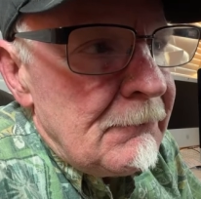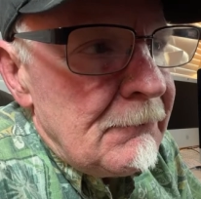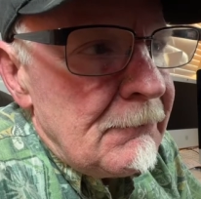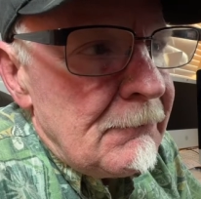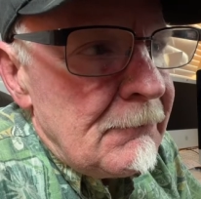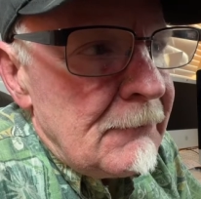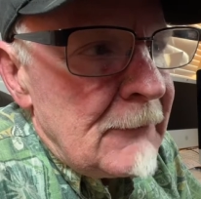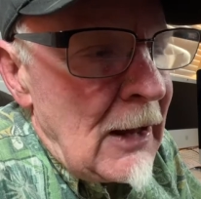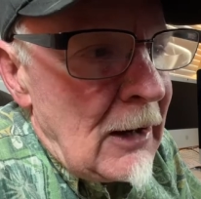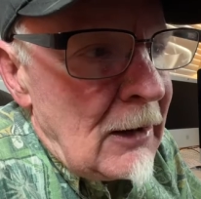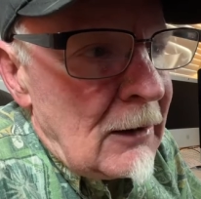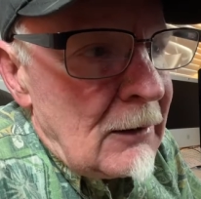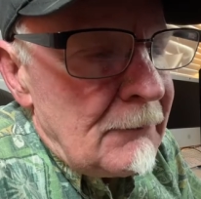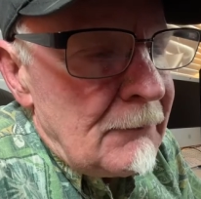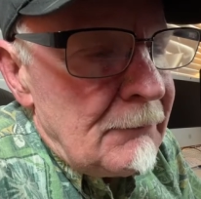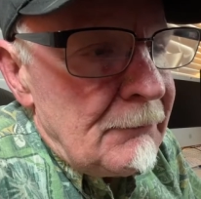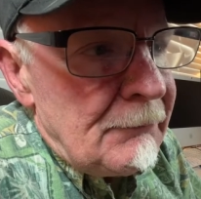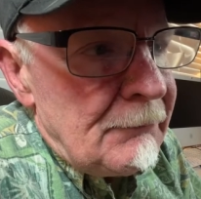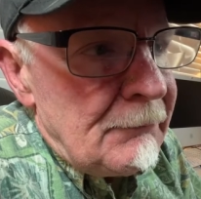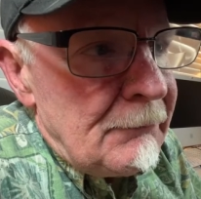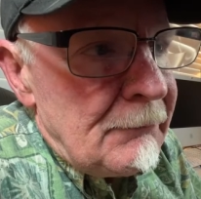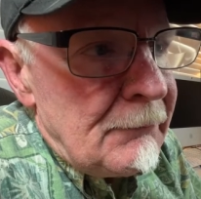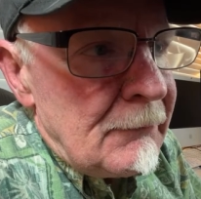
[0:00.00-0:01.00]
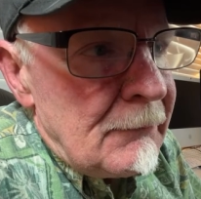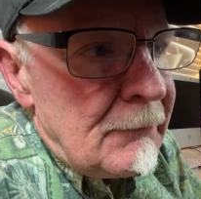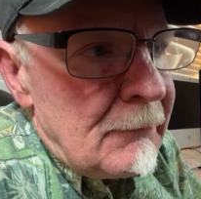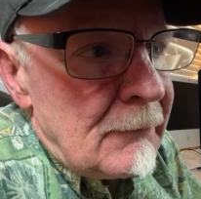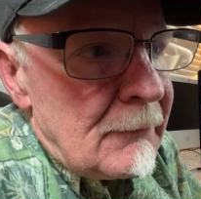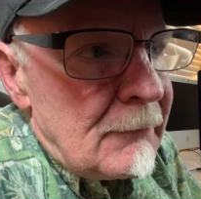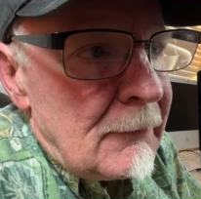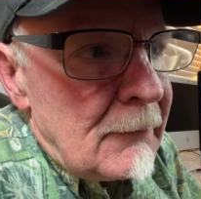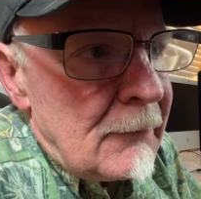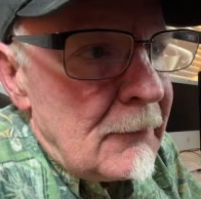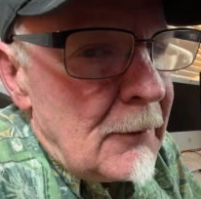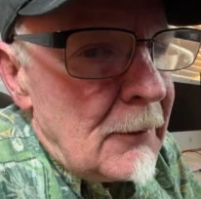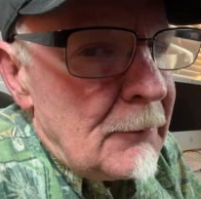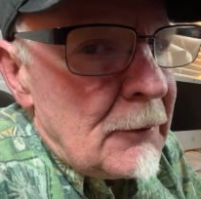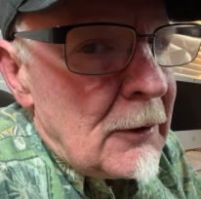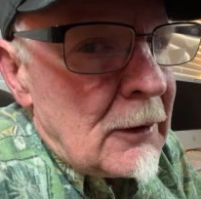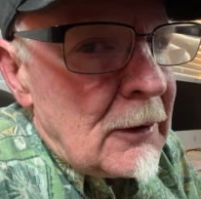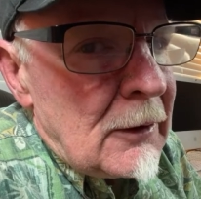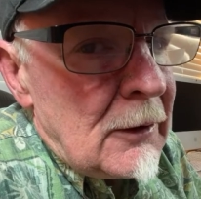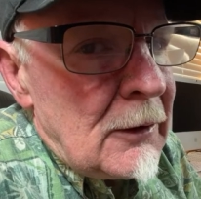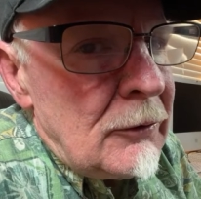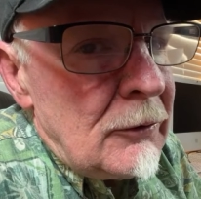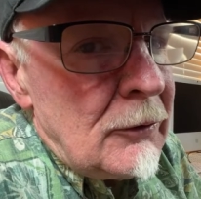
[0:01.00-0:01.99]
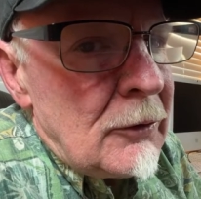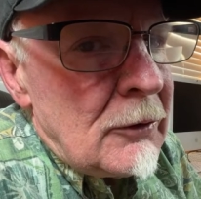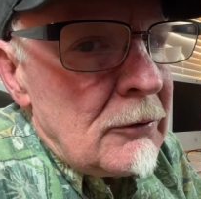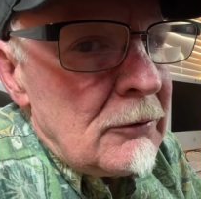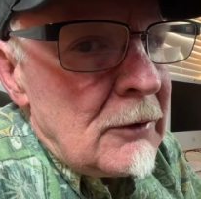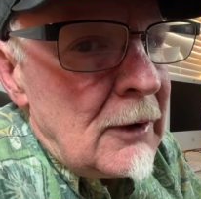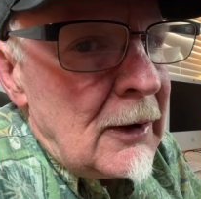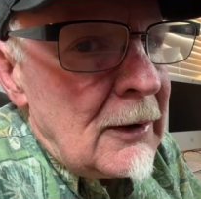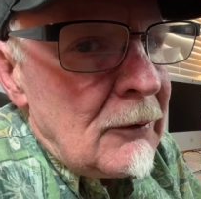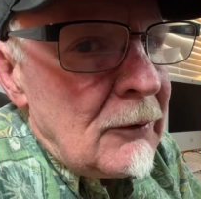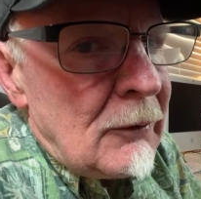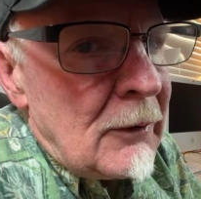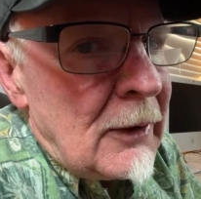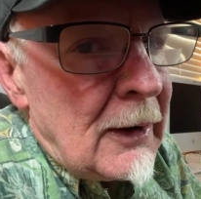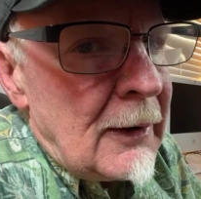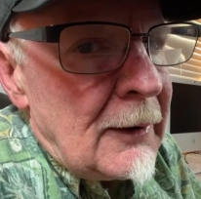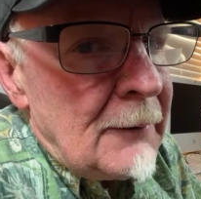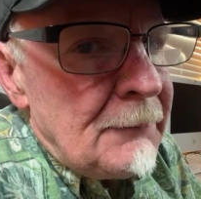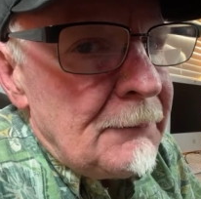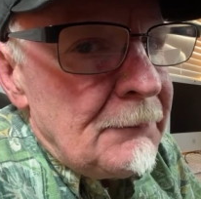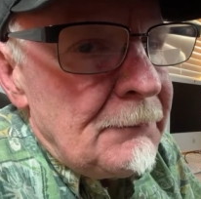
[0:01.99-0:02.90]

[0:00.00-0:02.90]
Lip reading: Now, I'm not going to do it right away.